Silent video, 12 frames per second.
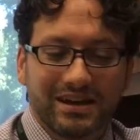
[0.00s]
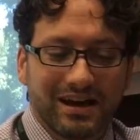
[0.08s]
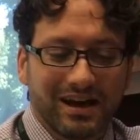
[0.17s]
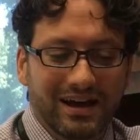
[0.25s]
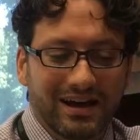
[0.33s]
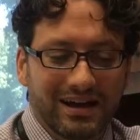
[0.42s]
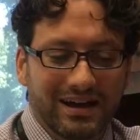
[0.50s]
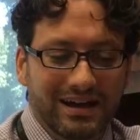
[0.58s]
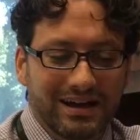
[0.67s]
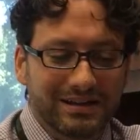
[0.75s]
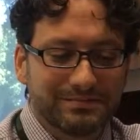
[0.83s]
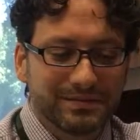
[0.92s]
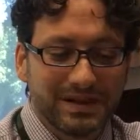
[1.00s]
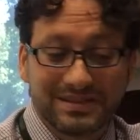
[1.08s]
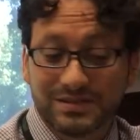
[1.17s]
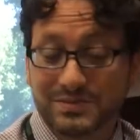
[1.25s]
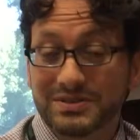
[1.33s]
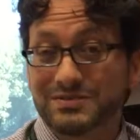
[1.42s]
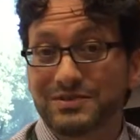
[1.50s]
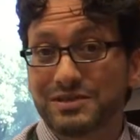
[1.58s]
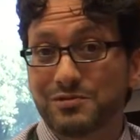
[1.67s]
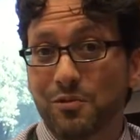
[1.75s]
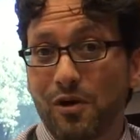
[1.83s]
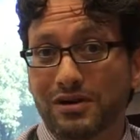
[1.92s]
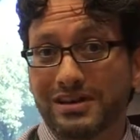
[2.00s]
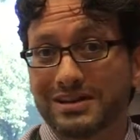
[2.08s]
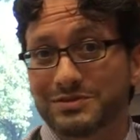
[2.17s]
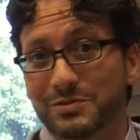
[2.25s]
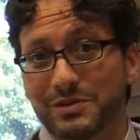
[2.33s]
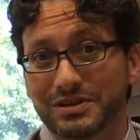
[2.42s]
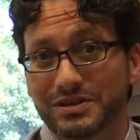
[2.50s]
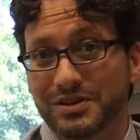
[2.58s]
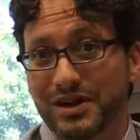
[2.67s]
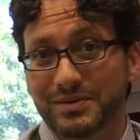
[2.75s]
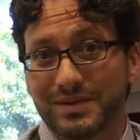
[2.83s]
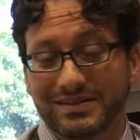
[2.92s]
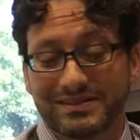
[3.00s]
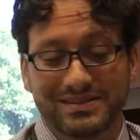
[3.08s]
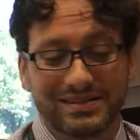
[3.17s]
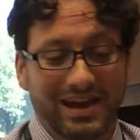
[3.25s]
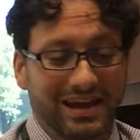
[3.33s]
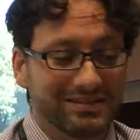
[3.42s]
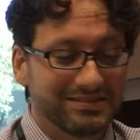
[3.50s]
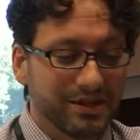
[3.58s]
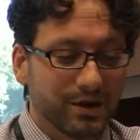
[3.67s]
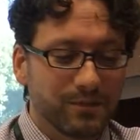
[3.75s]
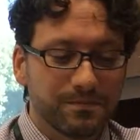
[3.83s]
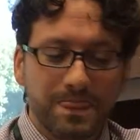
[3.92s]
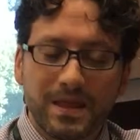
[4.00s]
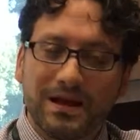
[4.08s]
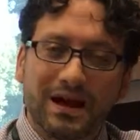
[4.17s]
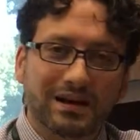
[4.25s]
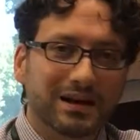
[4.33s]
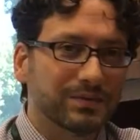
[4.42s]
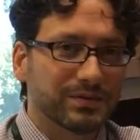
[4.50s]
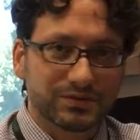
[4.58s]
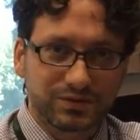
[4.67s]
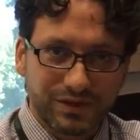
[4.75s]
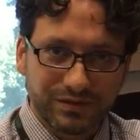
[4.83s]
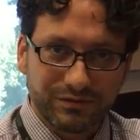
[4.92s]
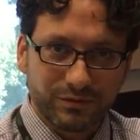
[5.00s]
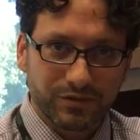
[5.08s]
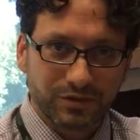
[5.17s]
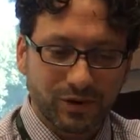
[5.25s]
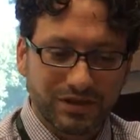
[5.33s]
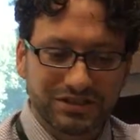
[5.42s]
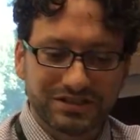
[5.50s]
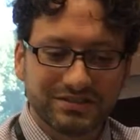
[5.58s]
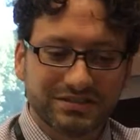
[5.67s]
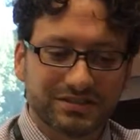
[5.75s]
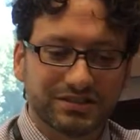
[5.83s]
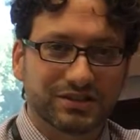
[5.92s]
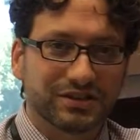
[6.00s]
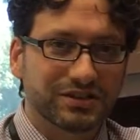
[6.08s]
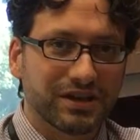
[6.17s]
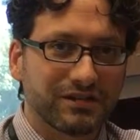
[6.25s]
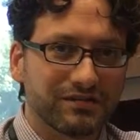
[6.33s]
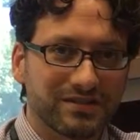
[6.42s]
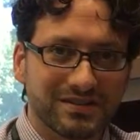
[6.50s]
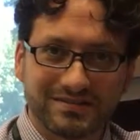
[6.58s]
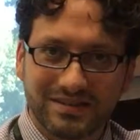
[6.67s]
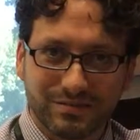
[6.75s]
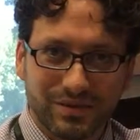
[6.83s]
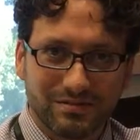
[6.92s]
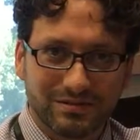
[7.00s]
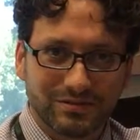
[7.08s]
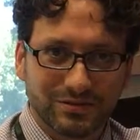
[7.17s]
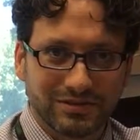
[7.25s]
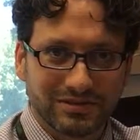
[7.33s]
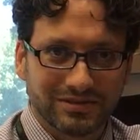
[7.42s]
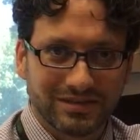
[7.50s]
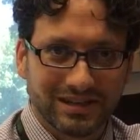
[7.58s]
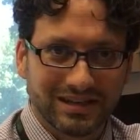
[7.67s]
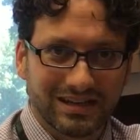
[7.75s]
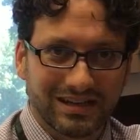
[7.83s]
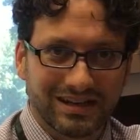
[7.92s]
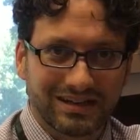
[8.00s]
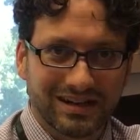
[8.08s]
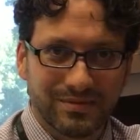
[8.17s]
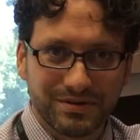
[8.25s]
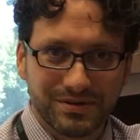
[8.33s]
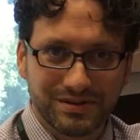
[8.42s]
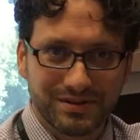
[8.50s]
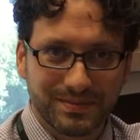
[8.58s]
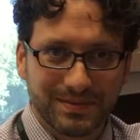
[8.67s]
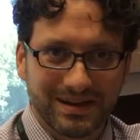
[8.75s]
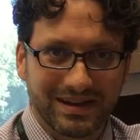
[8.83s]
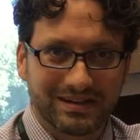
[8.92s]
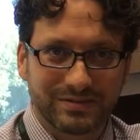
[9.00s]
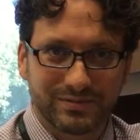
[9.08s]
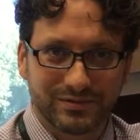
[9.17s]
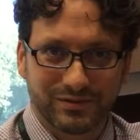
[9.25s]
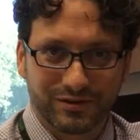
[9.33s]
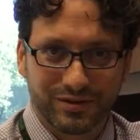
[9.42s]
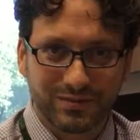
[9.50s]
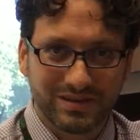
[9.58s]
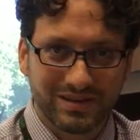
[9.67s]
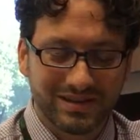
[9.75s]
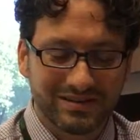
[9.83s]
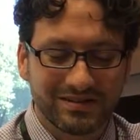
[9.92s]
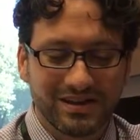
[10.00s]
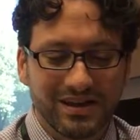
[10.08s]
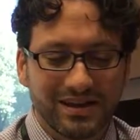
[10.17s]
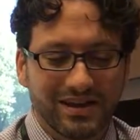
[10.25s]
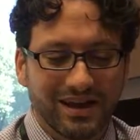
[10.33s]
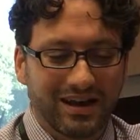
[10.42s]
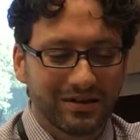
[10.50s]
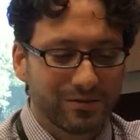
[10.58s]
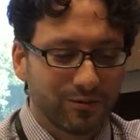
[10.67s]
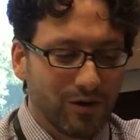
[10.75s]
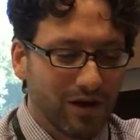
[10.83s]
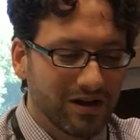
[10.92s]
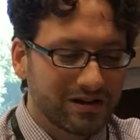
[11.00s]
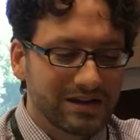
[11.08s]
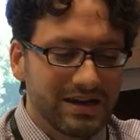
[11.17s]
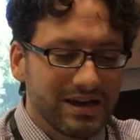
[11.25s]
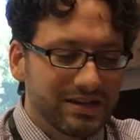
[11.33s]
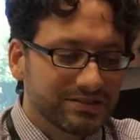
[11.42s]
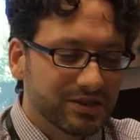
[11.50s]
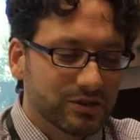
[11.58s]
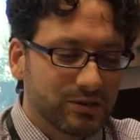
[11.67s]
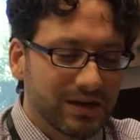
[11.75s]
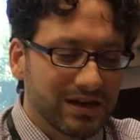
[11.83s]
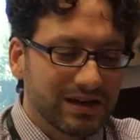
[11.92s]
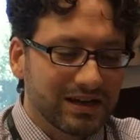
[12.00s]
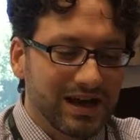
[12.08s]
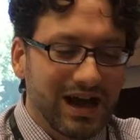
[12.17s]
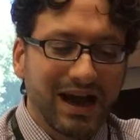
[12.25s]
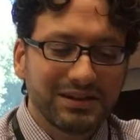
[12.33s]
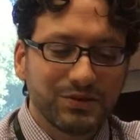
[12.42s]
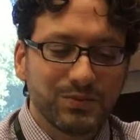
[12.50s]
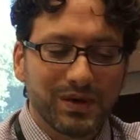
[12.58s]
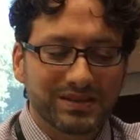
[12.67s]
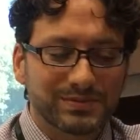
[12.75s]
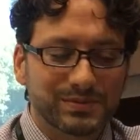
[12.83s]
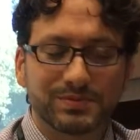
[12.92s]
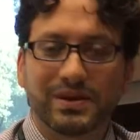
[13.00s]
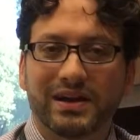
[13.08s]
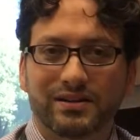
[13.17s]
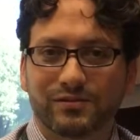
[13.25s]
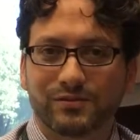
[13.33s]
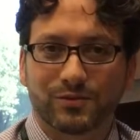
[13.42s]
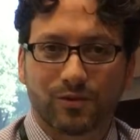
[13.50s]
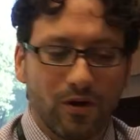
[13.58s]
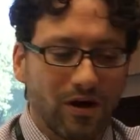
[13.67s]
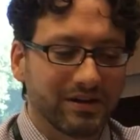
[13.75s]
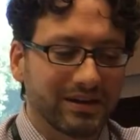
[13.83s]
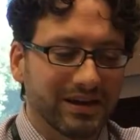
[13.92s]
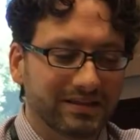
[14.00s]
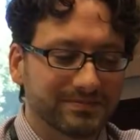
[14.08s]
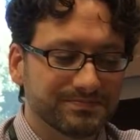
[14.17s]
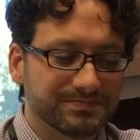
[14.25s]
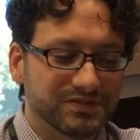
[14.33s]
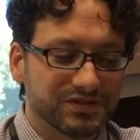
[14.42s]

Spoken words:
I think specifically walking is what we're going to talk about today. So a couple of straightforward questions to start off, things that probably will come into your mind before you begin your walk. So how do you best prepare for walking?